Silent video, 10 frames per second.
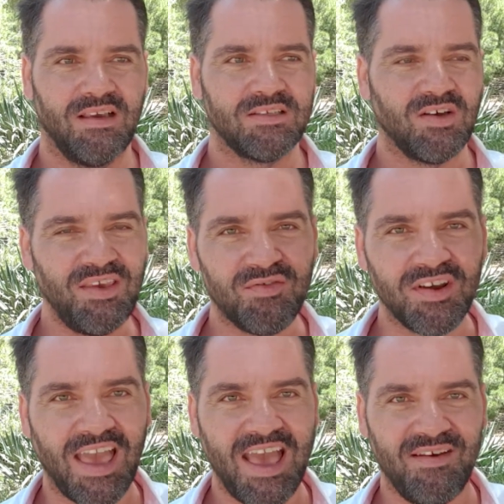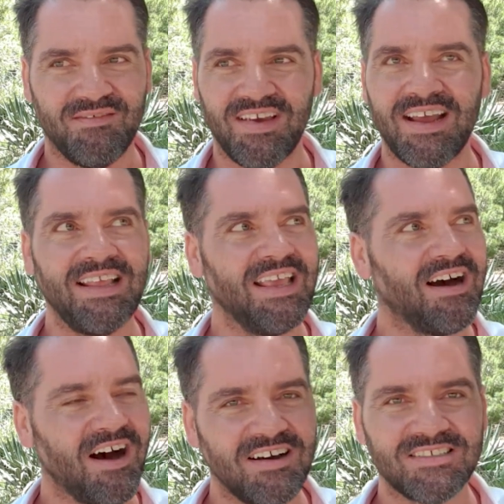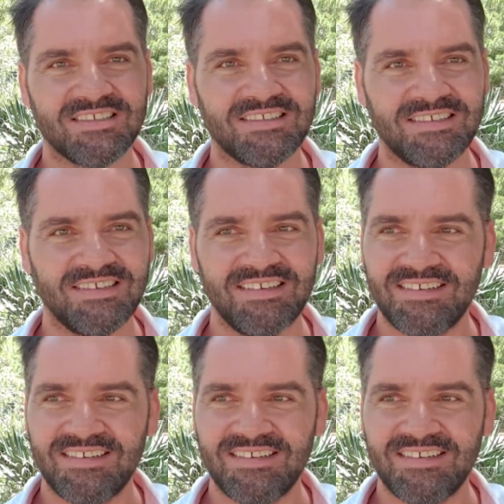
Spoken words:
So he forgave and he asked